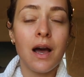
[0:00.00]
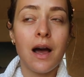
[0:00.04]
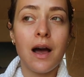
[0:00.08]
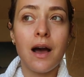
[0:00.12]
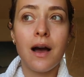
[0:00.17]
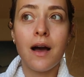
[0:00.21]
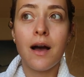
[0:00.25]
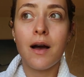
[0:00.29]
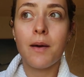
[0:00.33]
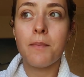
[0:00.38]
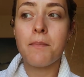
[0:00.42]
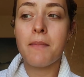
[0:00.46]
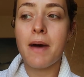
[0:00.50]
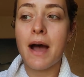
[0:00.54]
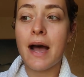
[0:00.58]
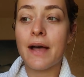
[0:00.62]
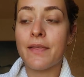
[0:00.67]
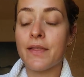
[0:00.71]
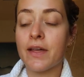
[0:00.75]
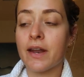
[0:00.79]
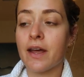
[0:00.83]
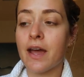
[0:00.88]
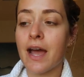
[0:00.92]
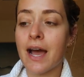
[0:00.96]

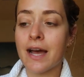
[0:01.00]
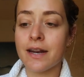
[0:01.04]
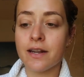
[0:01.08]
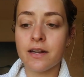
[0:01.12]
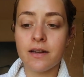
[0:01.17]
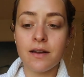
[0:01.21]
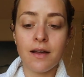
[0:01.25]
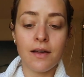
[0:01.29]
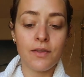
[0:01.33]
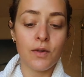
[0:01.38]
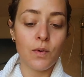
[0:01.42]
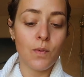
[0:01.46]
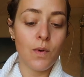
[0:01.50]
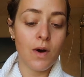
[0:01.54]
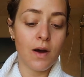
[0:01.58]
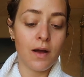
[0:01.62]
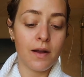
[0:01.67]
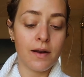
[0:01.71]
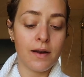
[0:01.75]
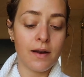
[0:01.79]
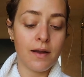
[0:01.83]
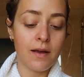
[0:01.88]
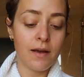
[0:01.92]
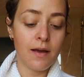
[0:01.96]
And then I had another
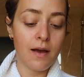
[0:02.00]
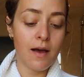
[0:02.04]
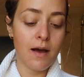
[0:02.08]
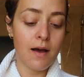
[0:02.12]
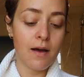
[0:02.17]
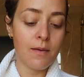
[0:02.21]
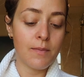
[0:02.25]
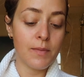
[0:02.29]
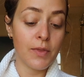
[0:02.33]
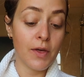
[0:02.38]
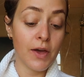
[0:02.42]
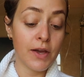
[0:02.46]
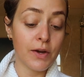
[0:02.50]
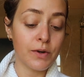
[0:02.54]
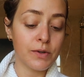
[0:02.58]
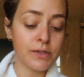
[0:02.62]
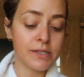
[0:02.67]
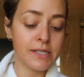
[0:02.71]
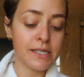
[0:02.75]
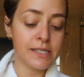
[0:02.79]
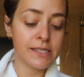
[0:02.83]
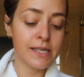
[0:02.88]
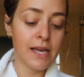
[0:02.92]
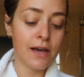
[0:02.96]
one that I got
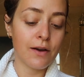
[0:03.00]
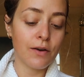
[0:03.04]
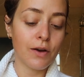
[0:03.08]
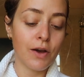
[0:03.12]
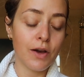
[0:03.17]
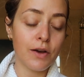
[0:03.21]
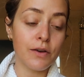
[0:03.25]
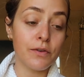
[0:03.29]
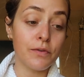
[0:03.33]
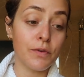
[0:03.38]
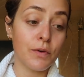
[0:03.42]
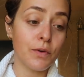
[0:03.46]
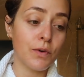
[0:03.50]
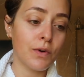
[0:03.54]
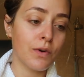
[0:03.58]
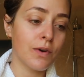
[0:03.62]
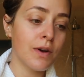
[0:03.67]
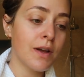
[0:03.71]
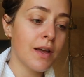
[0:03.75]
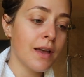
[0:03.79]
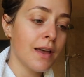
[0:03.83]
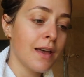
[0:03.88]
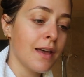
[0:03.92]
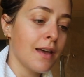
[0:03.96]
a discount code for.